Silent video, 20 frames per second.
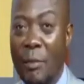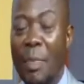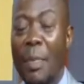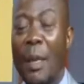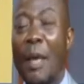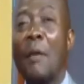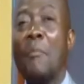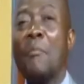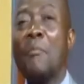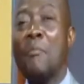
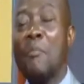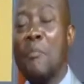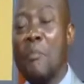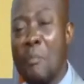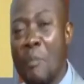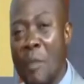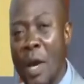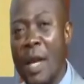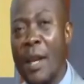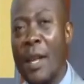
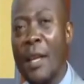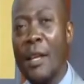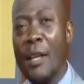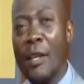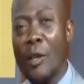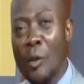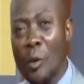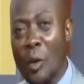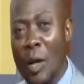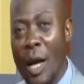Many
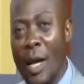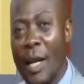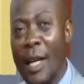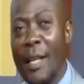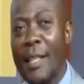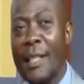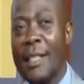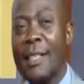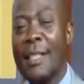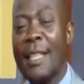
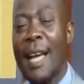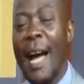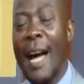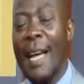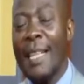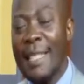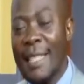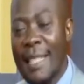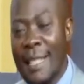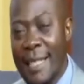Ugandans
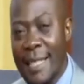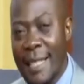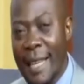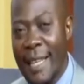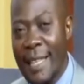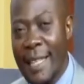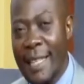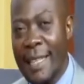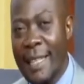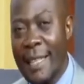are
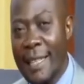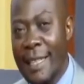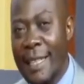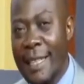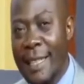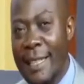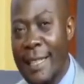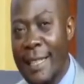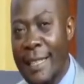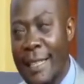
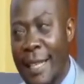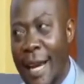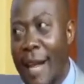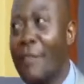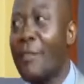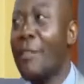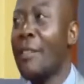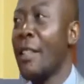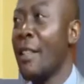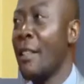silently
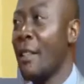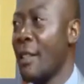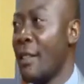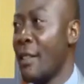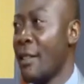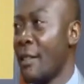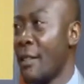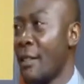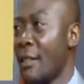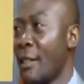starving.
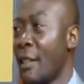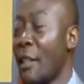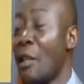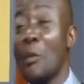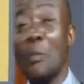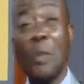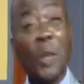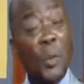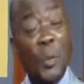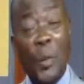
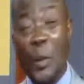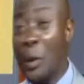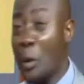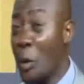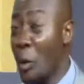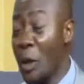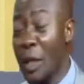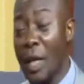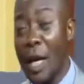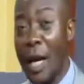People
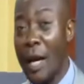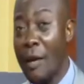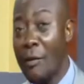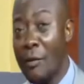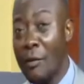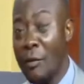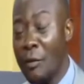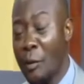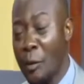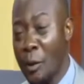don't have
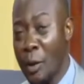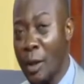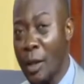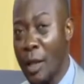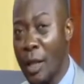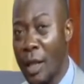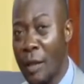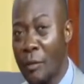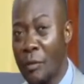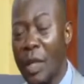food.
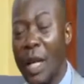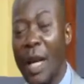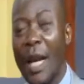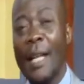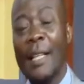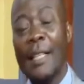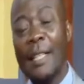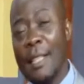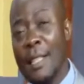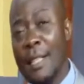
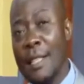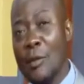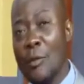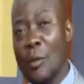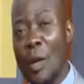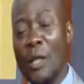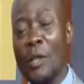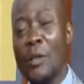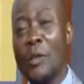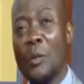And this is
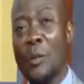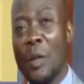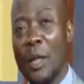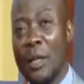what you must